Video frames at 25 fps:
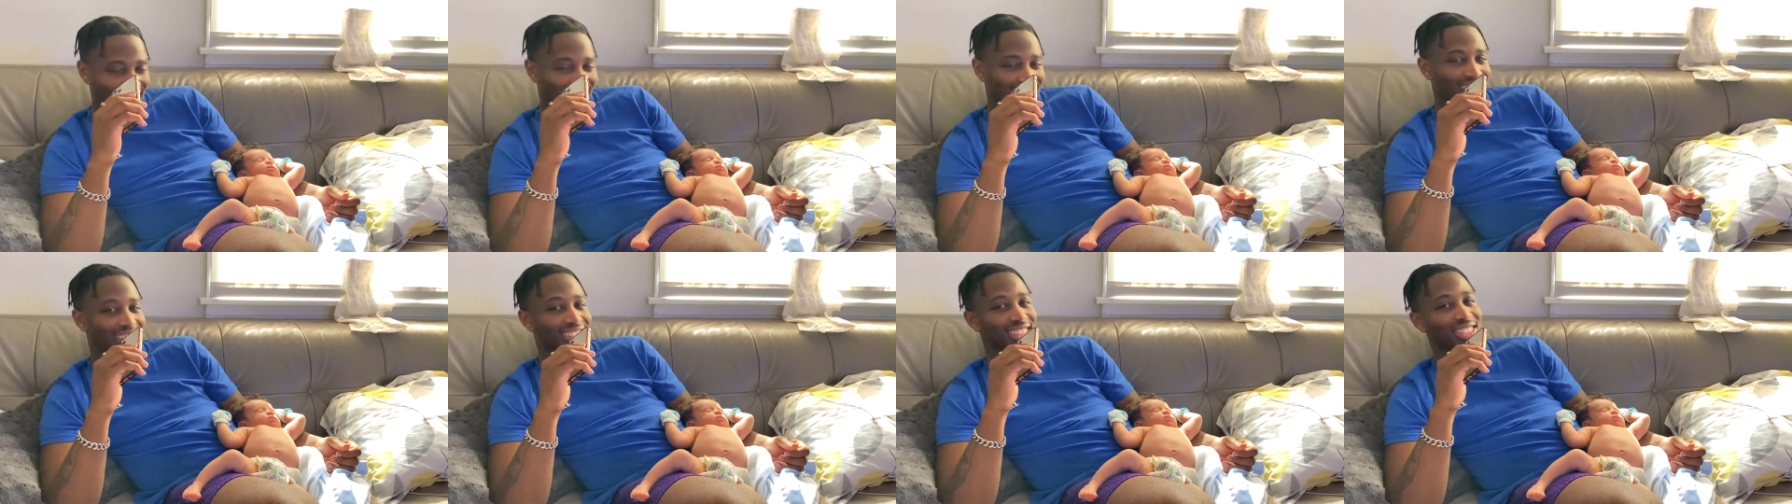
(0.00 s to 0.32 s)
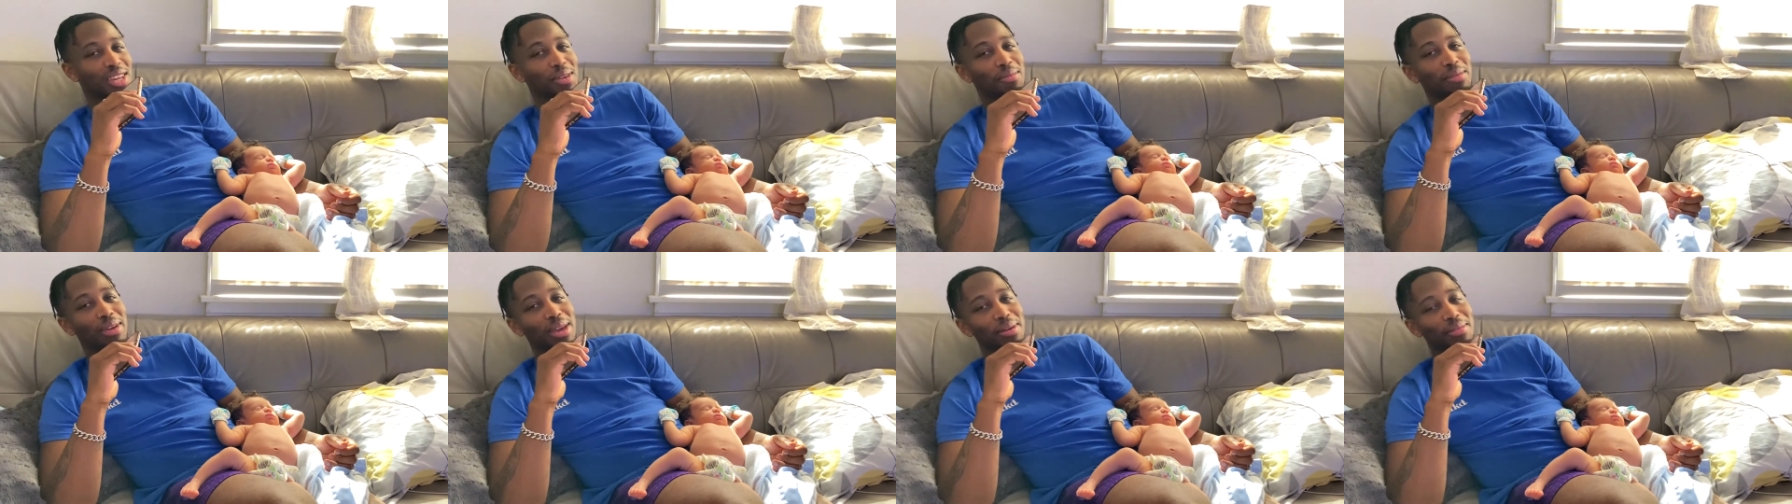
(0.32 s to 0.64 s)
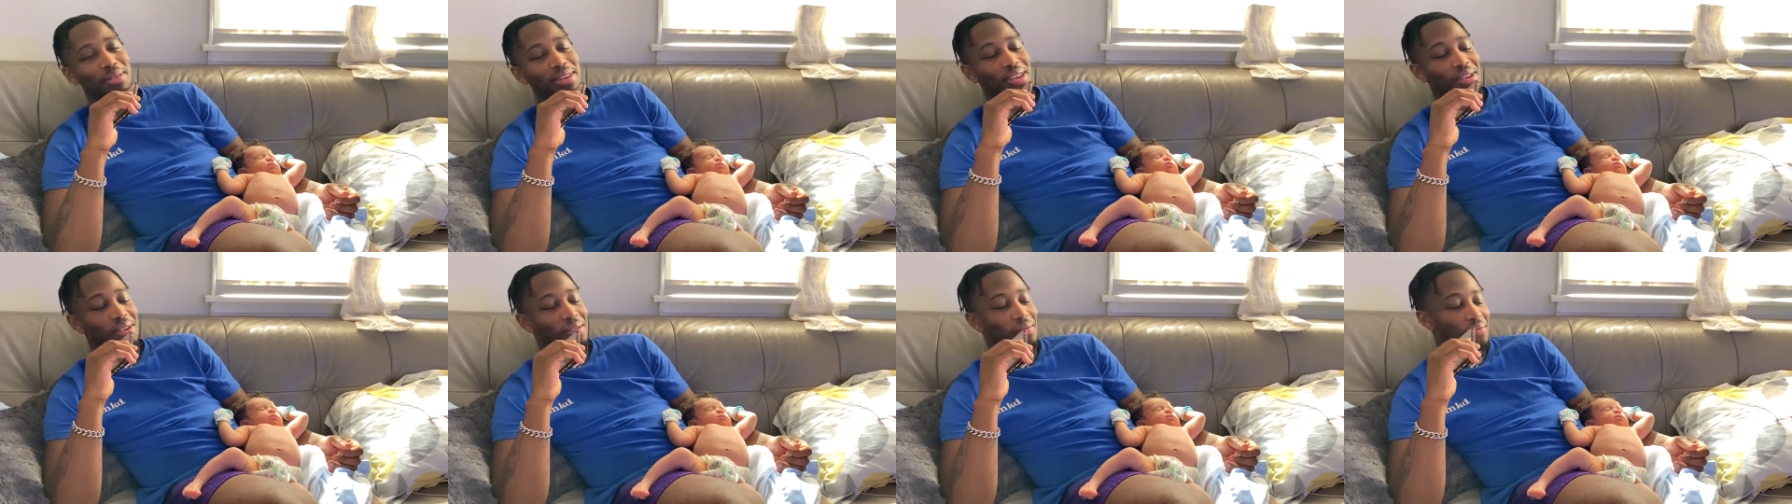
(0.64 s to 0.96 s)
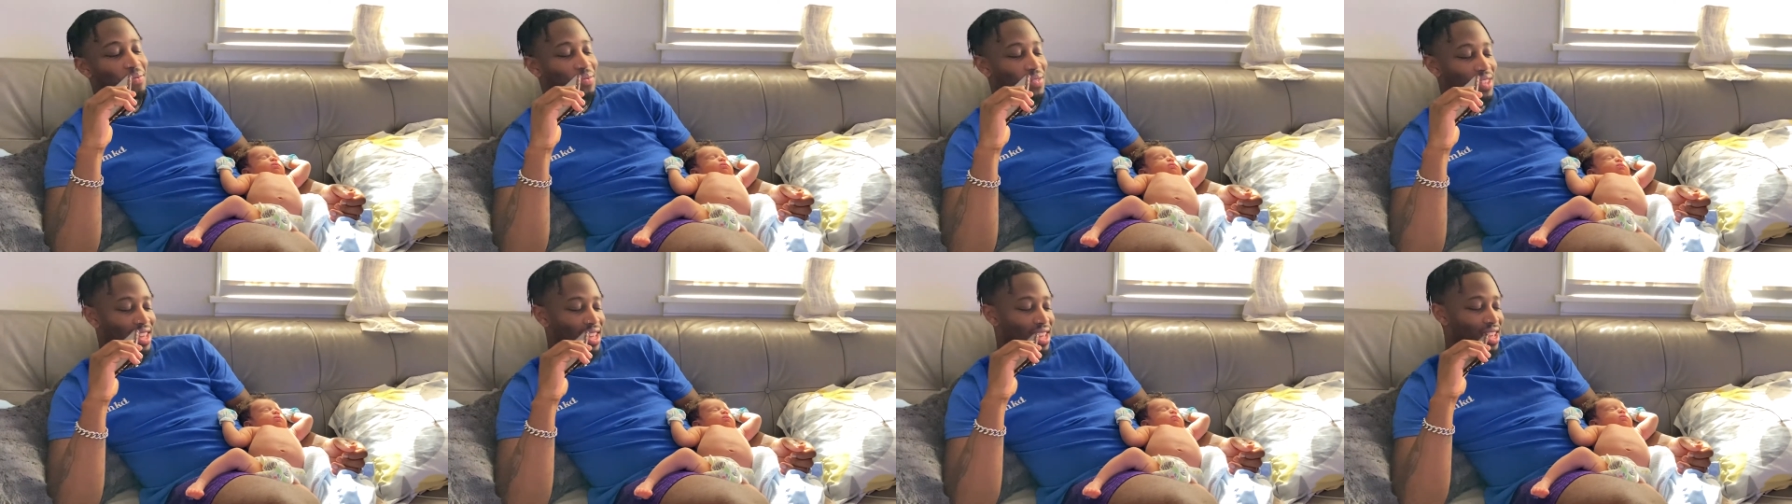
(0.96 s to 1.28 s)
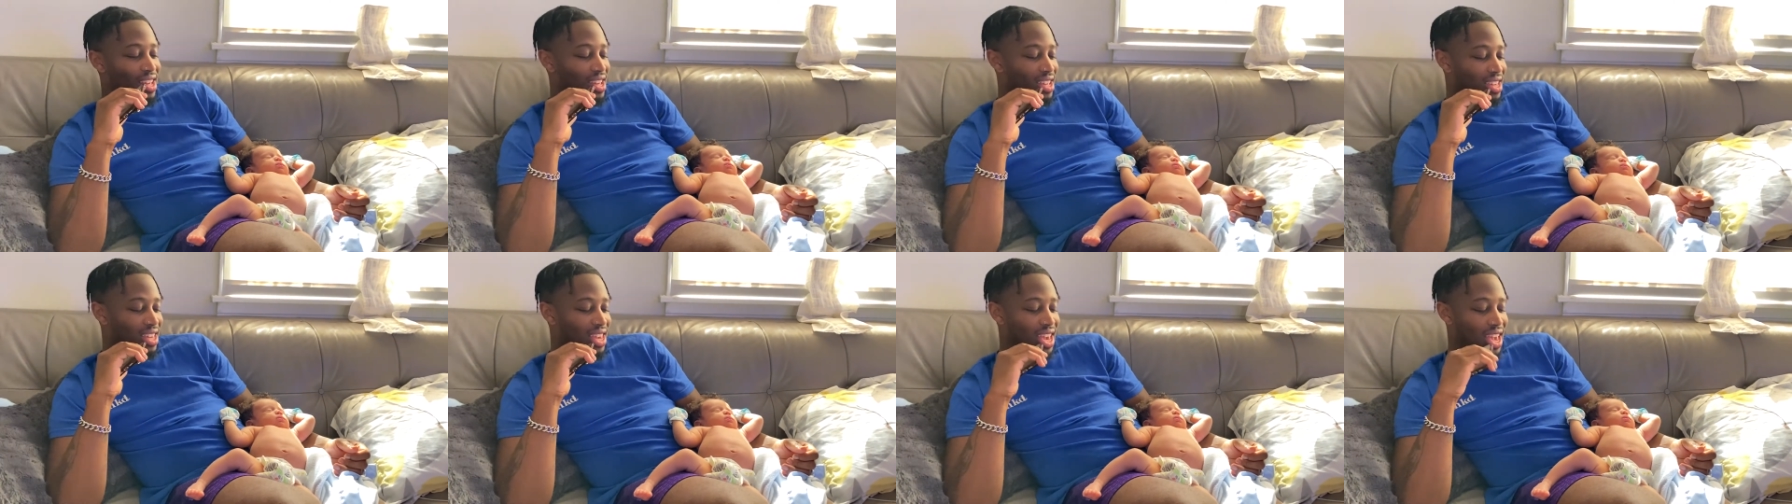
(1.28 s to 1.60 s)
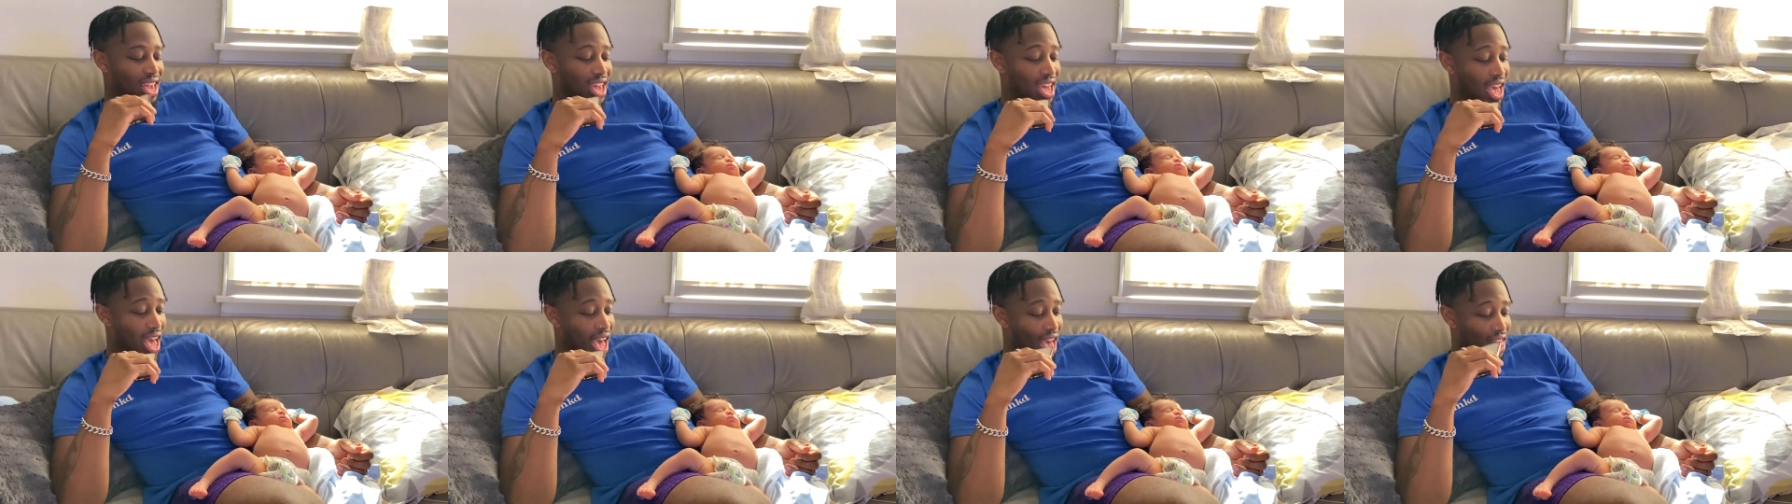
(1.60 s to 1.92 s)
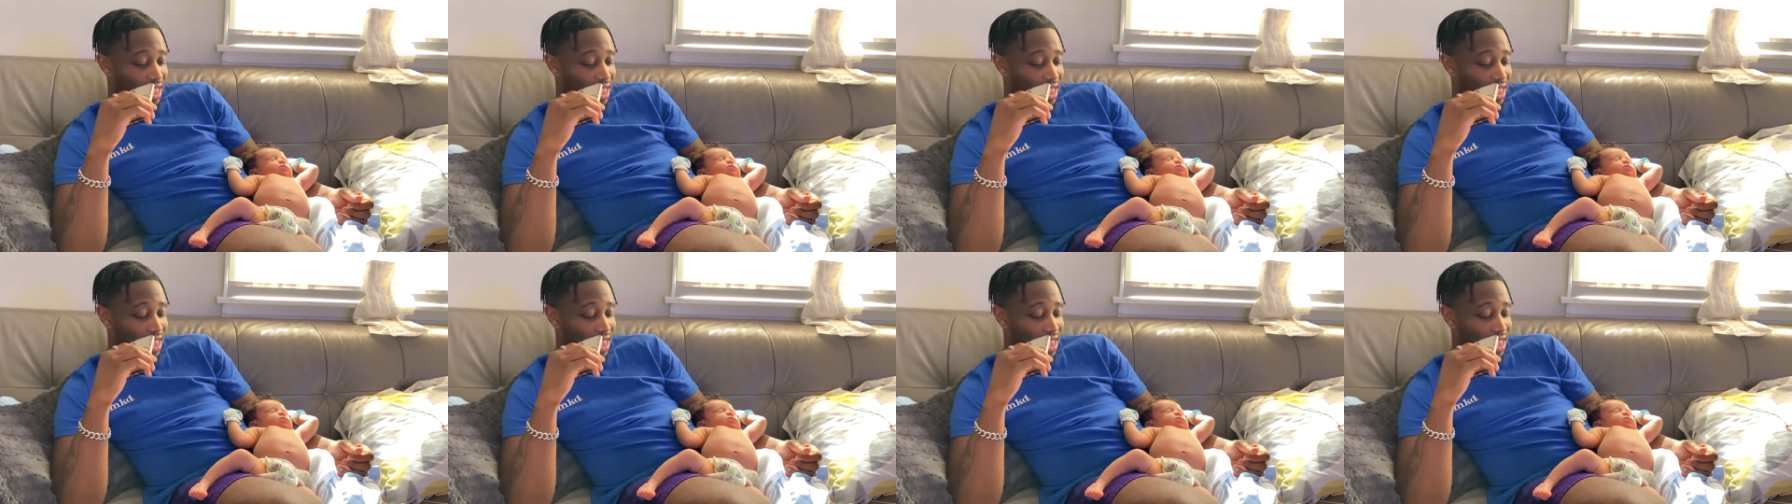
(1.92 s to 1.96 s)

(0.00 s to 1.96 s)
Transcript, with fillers: Cause it's your baby? Yeah,